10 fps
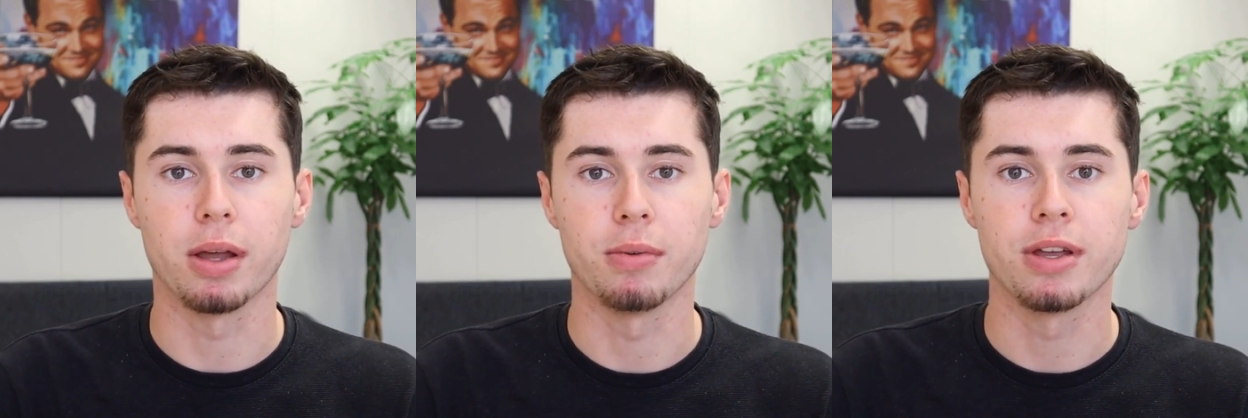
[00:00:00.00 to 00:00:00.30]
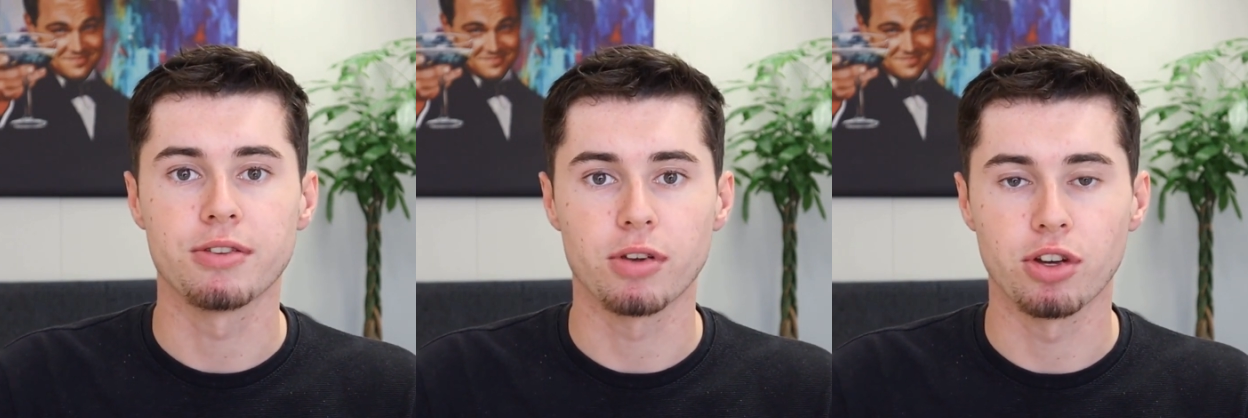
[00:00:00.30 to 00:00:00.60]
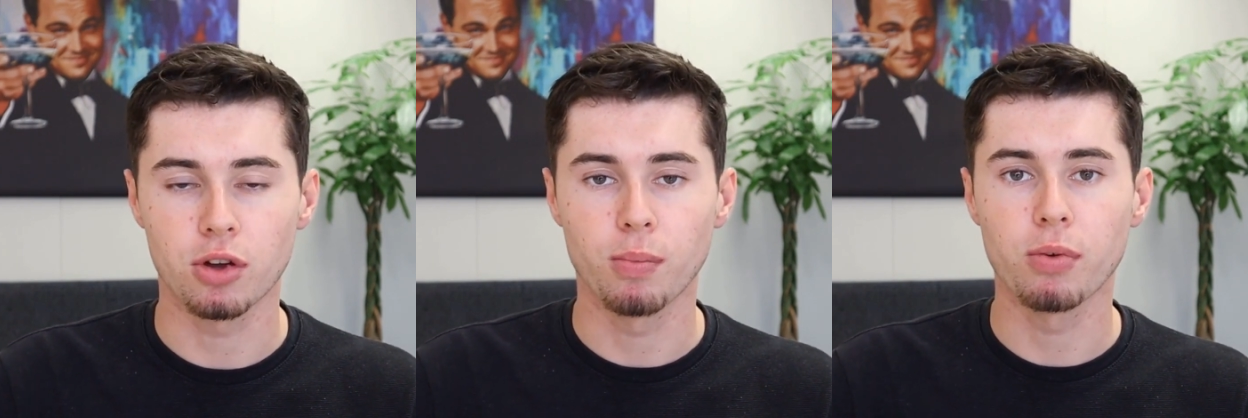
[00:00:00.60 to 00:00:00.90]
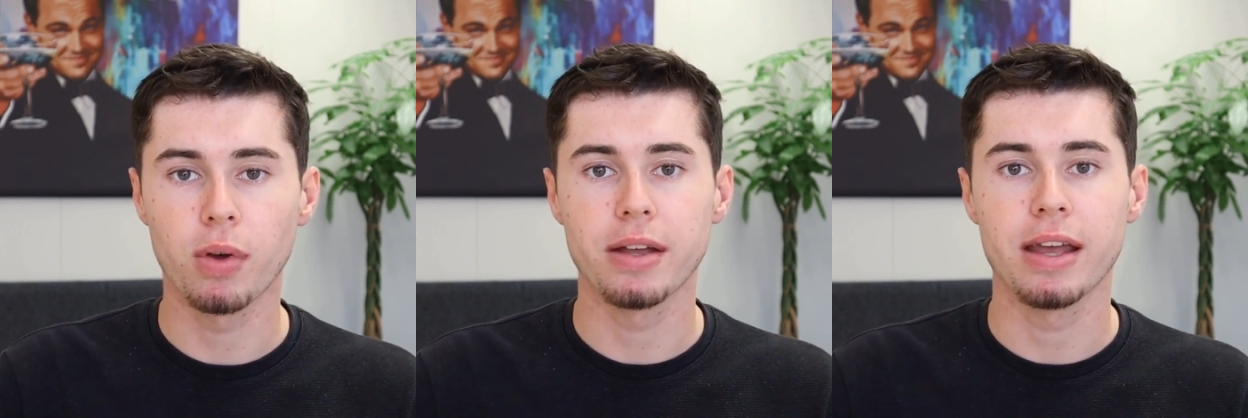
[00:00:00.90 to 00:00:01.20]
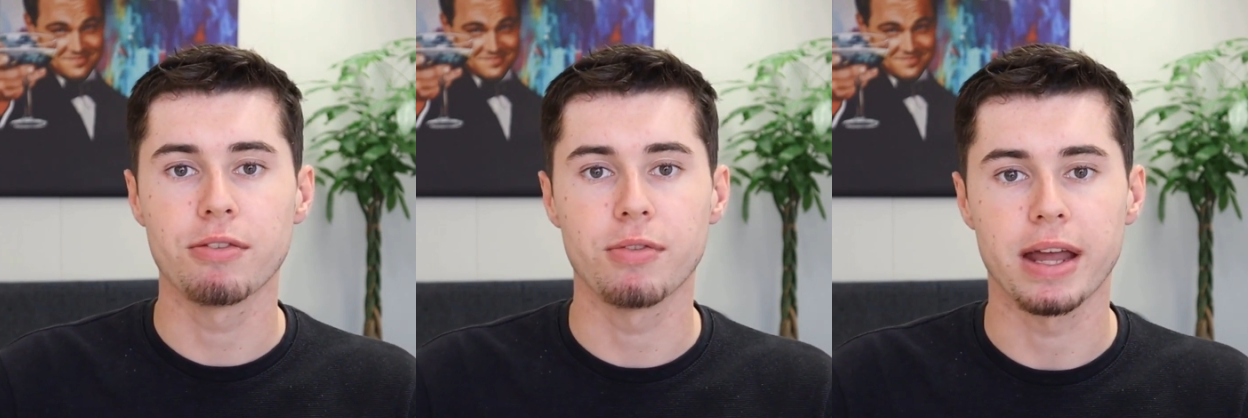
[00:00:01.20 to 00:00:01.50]
Speaker 1: this feature provides
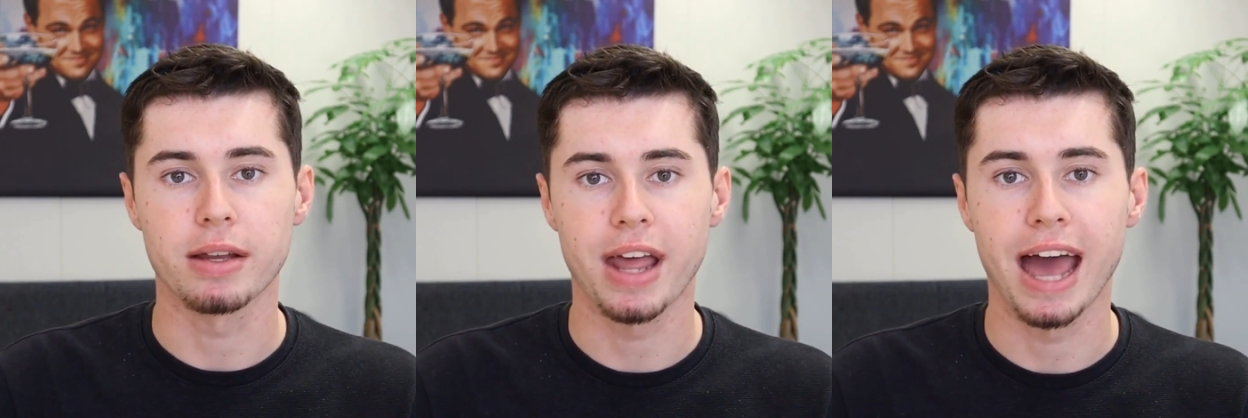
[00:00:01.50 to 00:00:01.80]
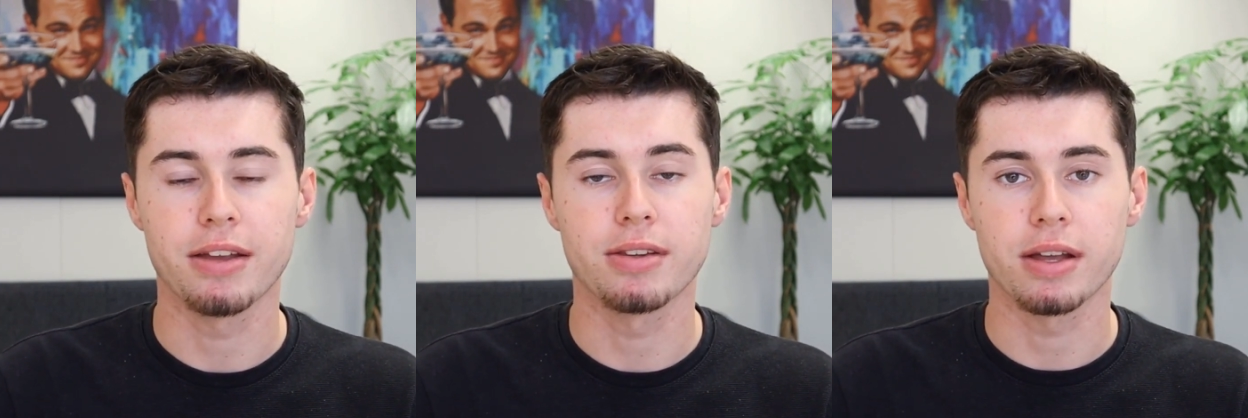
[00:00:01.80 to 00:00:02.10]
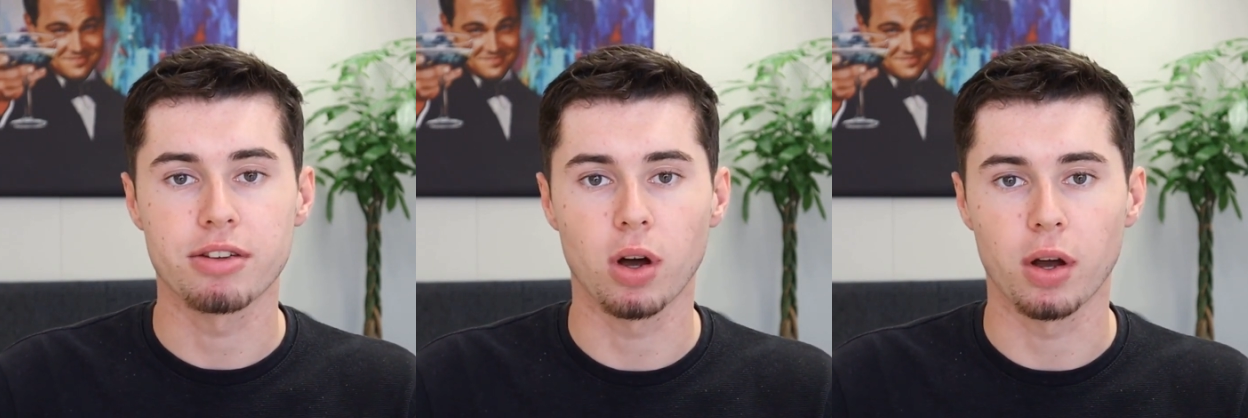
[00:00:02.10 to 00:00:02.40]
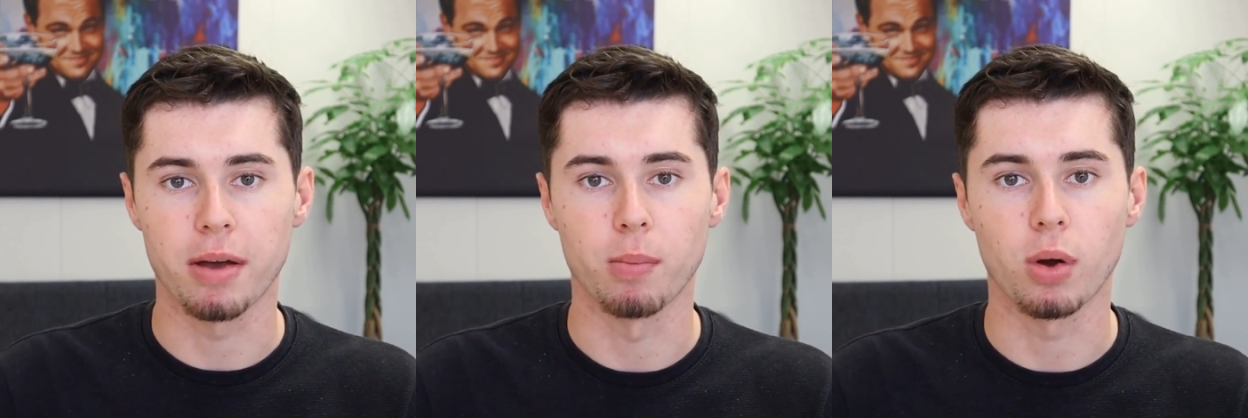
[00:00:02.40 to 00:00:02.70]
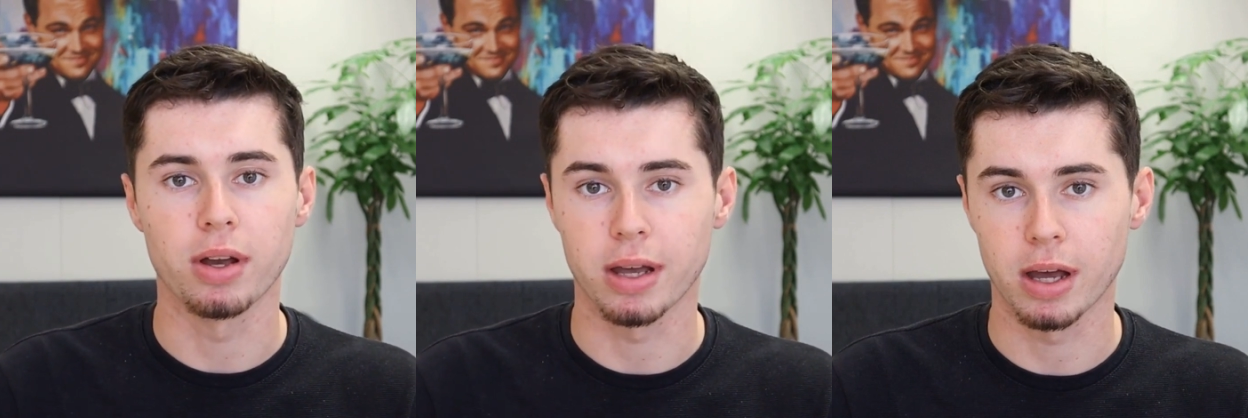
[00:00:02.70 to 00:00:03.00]
a fantastic starting
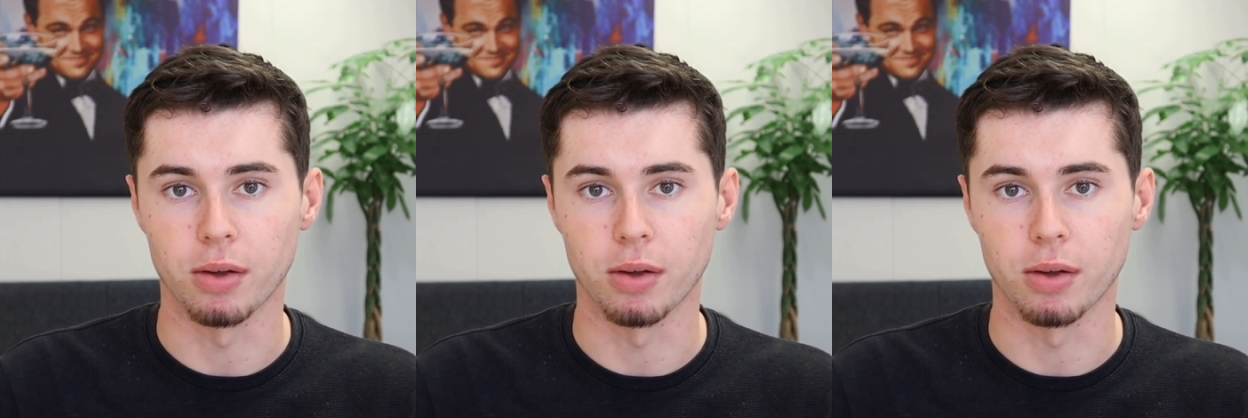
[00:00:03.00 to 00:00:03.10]
point